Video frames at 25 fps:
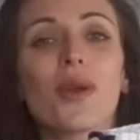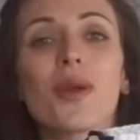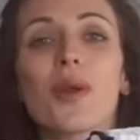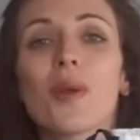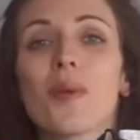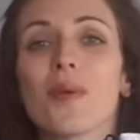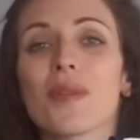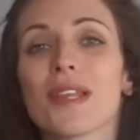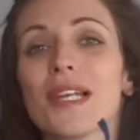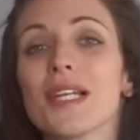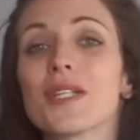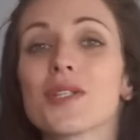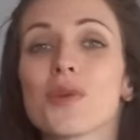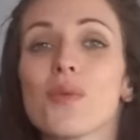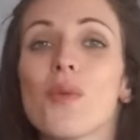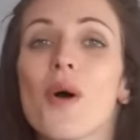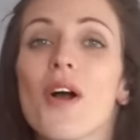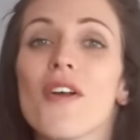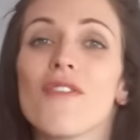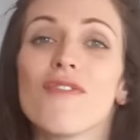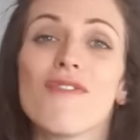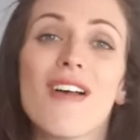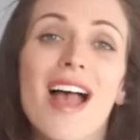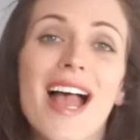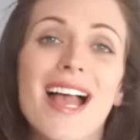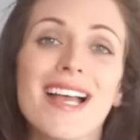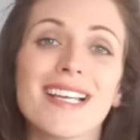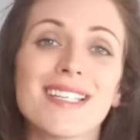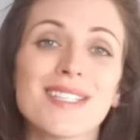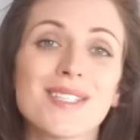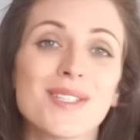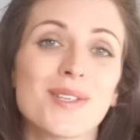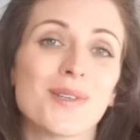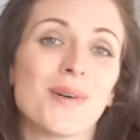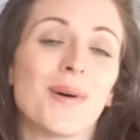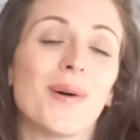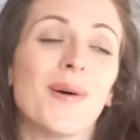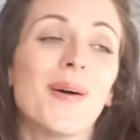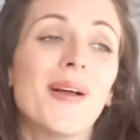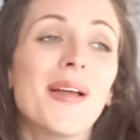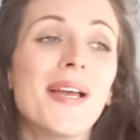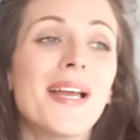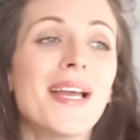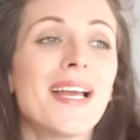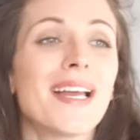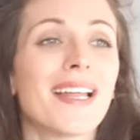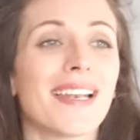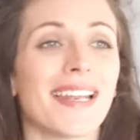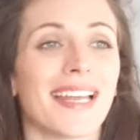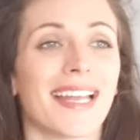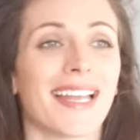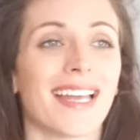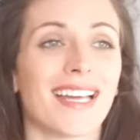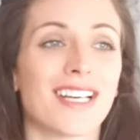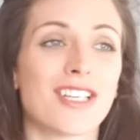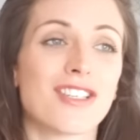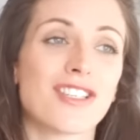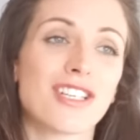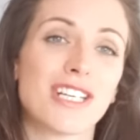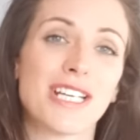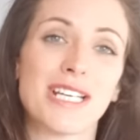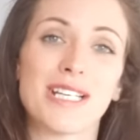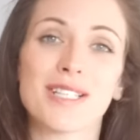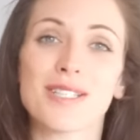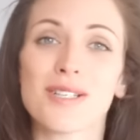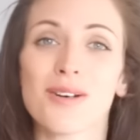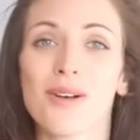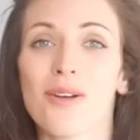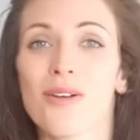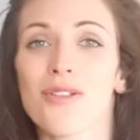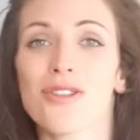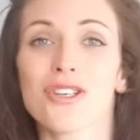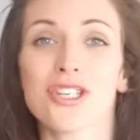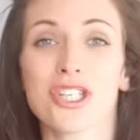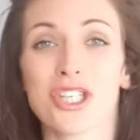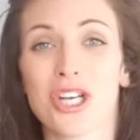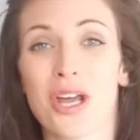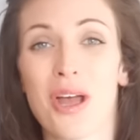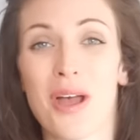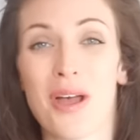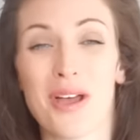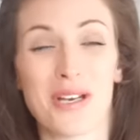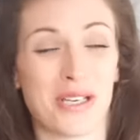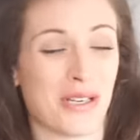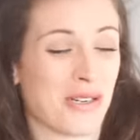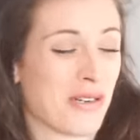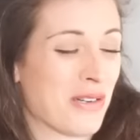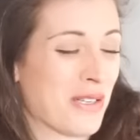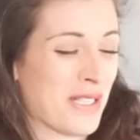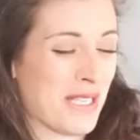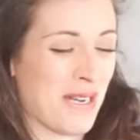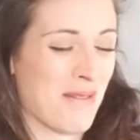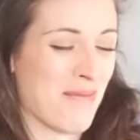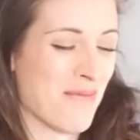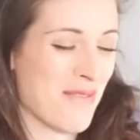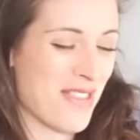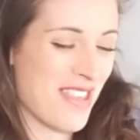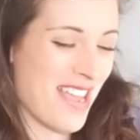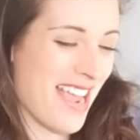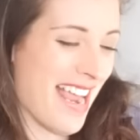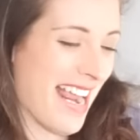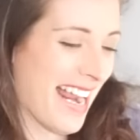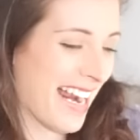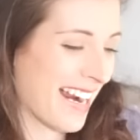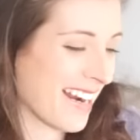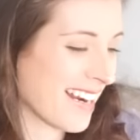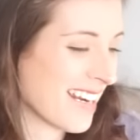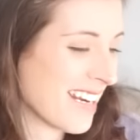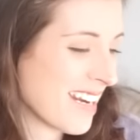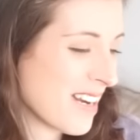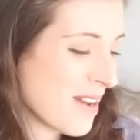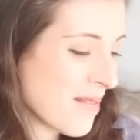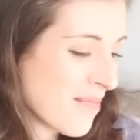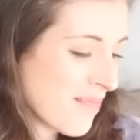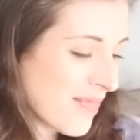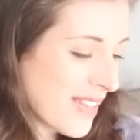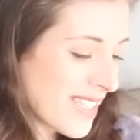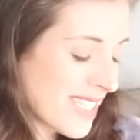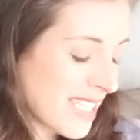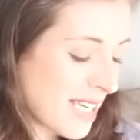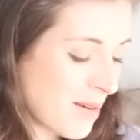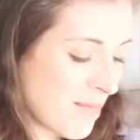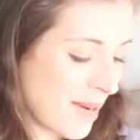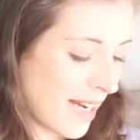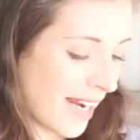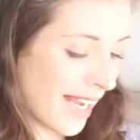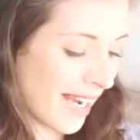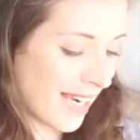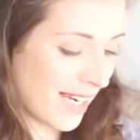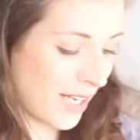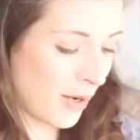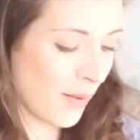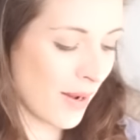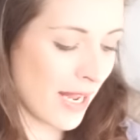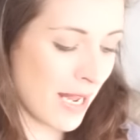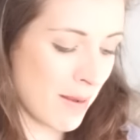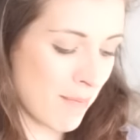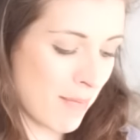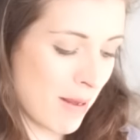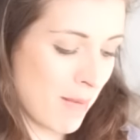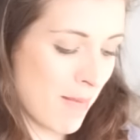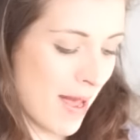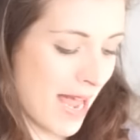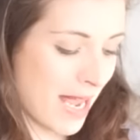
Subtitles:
cute with a little white vest or like a cheesecloth shirt or something. It's gonna be like a little hippie